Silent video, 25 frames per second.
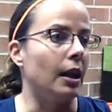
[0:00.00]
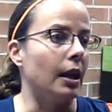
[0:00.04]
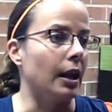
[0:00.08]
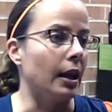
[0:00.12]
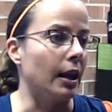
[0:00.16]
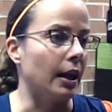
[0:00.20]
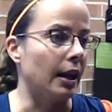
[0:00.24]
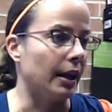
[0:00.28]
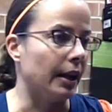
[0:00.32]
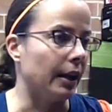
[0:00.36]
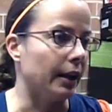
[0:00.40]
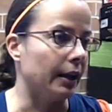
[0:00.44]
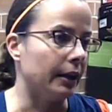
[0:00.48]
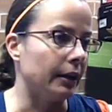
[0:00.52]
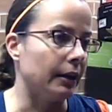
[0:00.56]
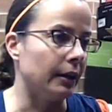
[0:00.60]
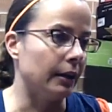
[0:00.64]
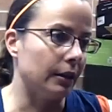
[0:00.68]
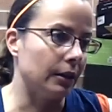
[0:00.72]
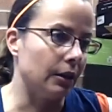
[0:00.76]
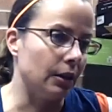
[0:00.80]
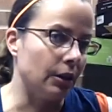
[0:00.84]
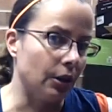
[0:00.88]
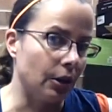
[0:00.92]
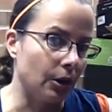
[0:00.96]
and,
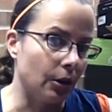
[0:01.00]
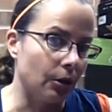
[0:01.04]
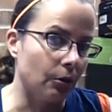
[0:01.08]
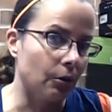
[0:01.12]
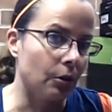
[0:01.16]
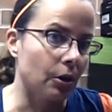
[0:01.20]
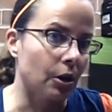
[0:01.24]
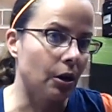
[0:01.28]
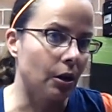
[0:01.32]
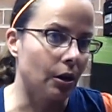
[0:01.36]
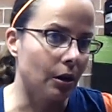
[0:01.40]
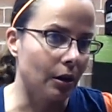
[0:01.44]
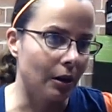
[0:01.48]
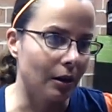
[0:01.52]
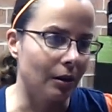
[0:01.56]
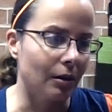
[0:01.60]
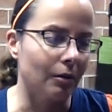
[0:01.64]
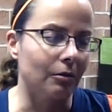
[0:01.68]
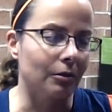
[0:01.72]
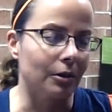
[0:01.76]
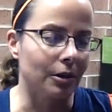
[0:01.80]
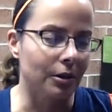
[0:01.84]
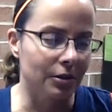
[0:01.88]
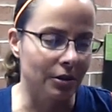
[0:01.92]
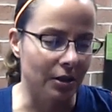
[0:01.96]
you know, we're
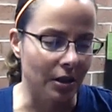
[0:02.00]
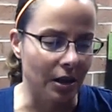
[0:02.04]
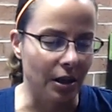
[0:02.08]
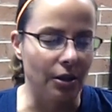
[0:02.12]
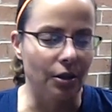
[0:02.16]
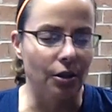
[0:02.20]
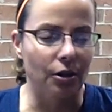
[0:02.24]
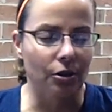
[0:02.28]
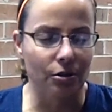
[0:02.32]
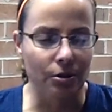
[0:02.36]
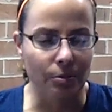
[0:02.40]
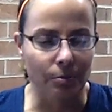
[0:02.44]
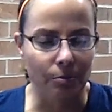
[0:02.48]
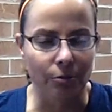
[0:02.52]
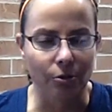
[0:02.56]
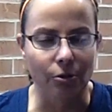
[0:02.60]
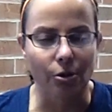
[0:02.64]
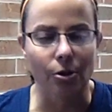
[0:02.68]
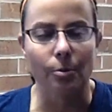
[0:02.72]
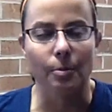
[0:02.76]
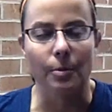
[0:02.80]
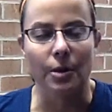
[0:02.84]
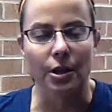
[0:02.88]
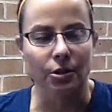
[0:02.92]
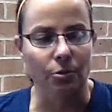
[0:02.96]
seeing those
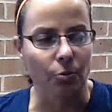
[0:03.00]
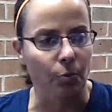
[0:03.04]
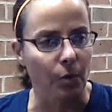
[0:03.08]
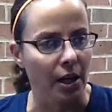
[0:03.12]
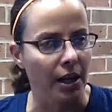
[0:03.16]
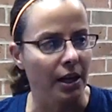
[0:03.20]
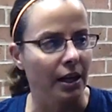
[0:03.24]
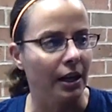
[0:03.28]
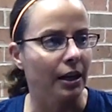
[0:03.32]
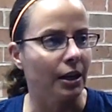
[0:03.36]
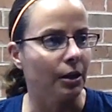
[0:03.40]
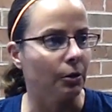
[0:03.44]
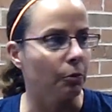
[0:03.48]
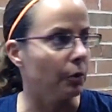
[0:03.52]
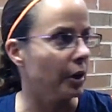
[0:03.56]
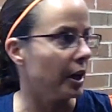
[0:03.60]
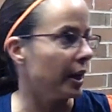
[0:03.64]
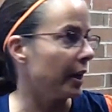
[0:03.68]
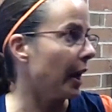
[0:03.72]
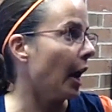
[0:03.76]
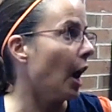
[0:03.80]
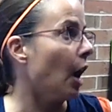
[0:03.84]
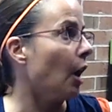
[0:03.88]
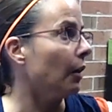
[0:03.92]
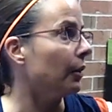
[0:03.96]
improvements week in and
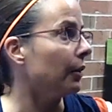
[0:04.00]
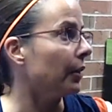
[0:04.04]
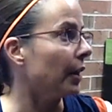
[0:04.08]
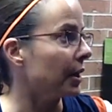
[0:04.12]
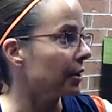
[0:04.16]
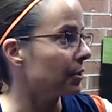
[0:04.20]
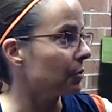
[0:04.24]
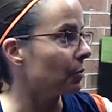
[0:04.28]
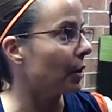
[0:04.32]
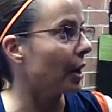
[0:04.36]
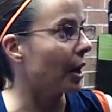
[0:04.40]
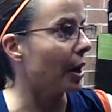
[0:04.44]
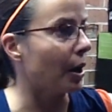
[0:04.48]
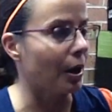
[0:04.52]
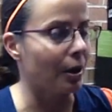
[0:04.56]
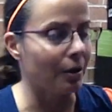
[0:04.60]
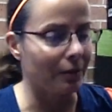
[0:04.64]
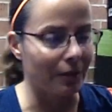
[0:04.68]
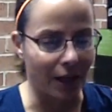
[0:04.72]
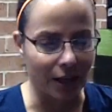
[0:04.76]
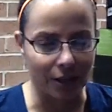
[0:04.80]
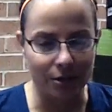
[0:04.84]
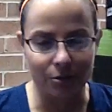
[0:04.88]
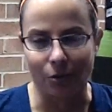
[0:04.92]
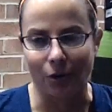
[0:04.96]
week out, and
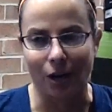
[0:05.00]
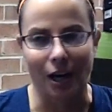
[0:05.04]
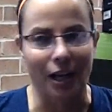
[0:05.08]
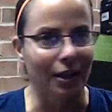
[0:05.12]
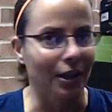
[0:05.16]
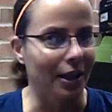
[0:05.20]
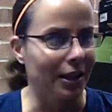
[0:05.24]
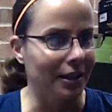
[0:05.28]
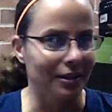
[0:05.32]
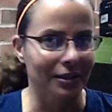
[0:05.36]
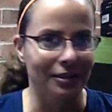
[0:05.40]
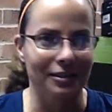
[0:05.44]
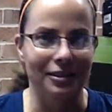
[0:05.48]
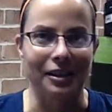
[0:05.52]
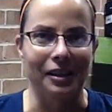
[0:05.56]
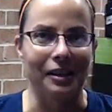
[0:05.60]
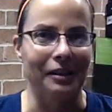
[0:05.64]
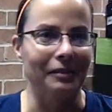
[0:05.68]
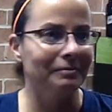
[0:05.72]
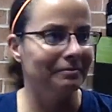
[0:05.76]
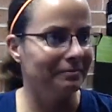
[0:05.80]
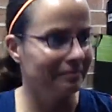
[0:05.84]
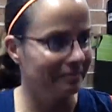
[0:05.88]
that's what I like to see.